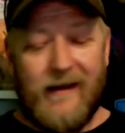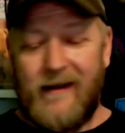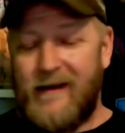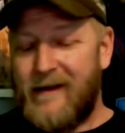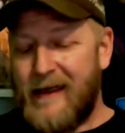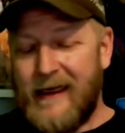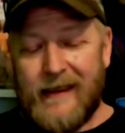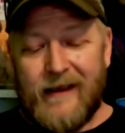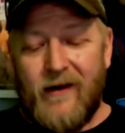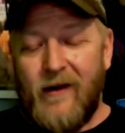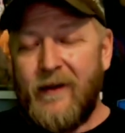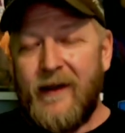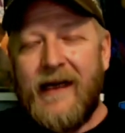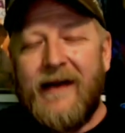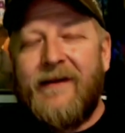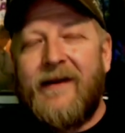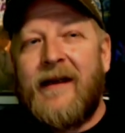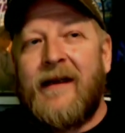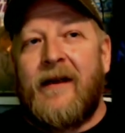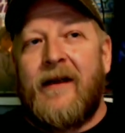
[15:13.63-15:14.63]
like, nobody
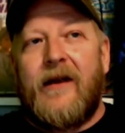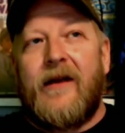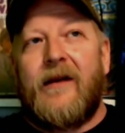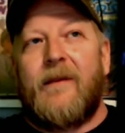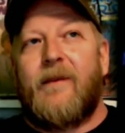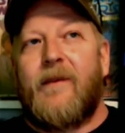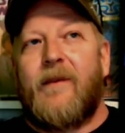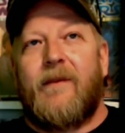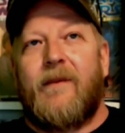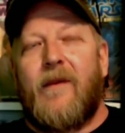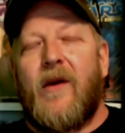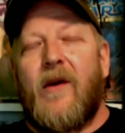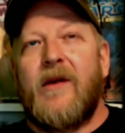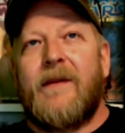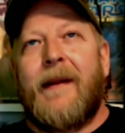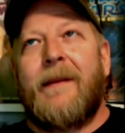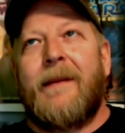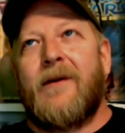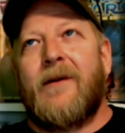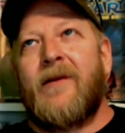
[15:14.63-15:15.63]
even, most
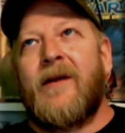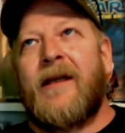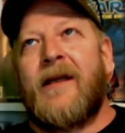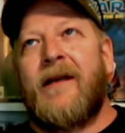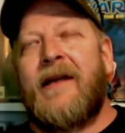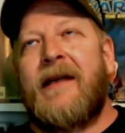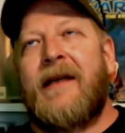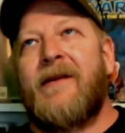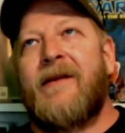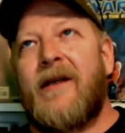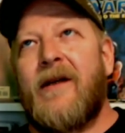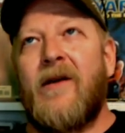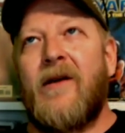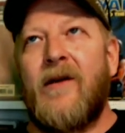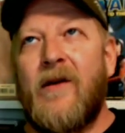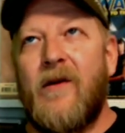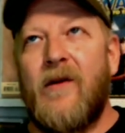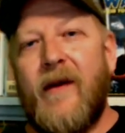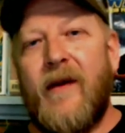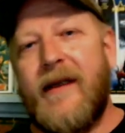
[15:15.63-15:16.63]
people wouldn't have even
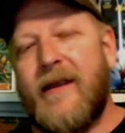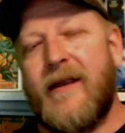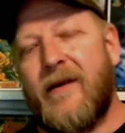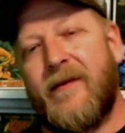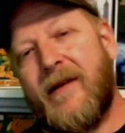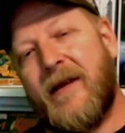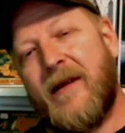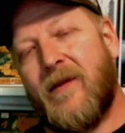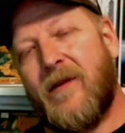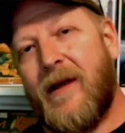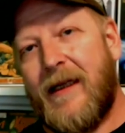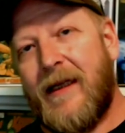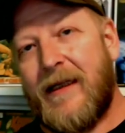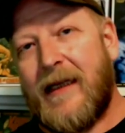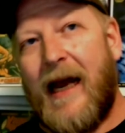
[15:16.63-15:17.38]
known who Razor Fist was.